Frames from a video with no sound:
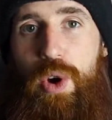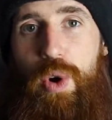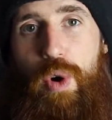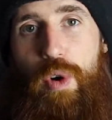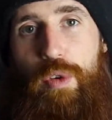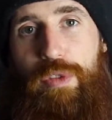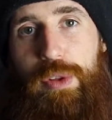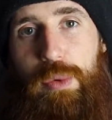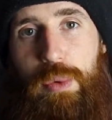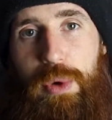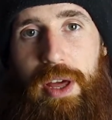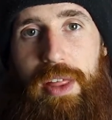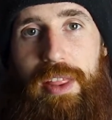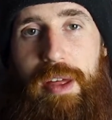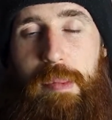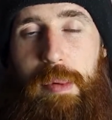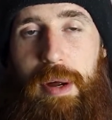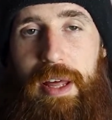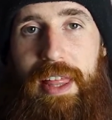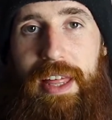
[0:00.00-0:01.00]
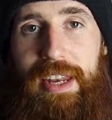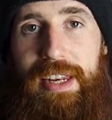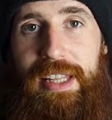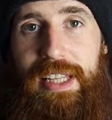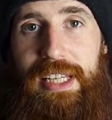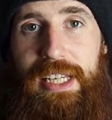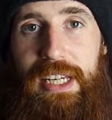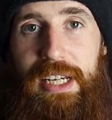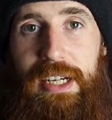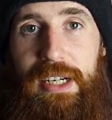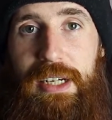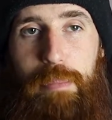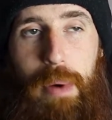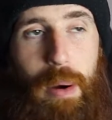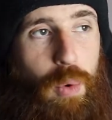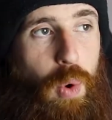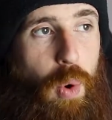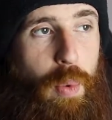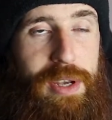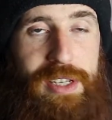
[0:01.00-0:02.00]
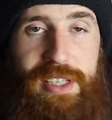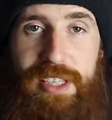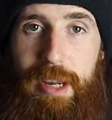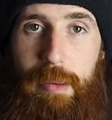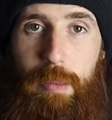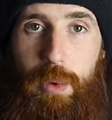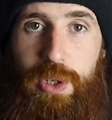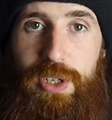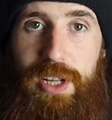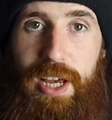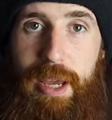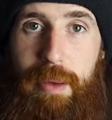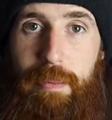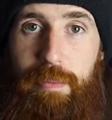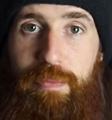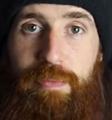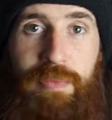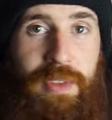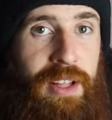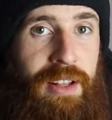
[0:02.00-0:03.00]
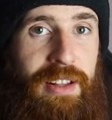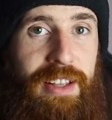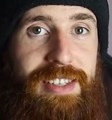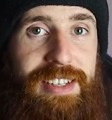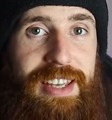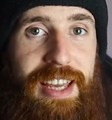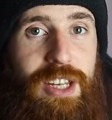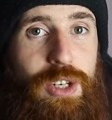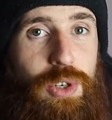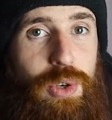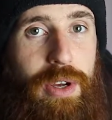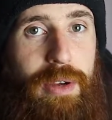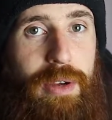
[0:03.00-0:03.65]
Hopefully we'll get there by the end of the year. But I won't waste any more time, let's get into